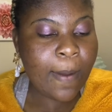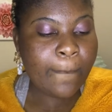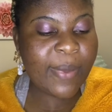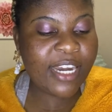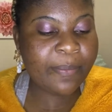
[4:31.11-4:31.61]

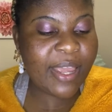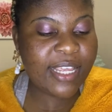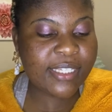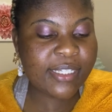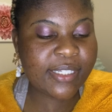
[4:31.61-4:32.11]
Malema
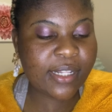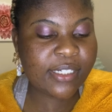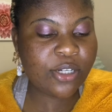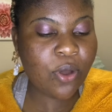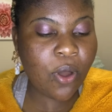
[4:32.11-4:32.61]
has
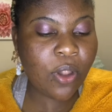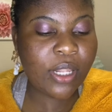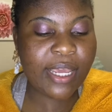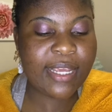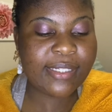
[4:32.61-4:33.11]
insulted all
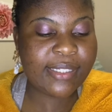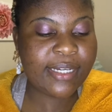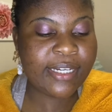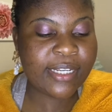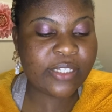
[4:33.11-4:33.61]
ANC
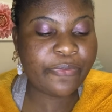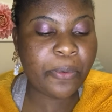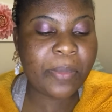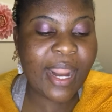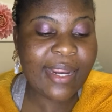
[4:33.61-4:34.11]
leaders
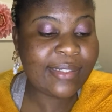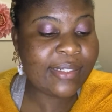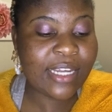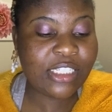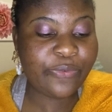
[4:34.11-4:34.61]
from
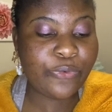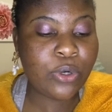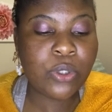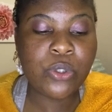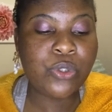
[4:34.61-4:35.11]
1994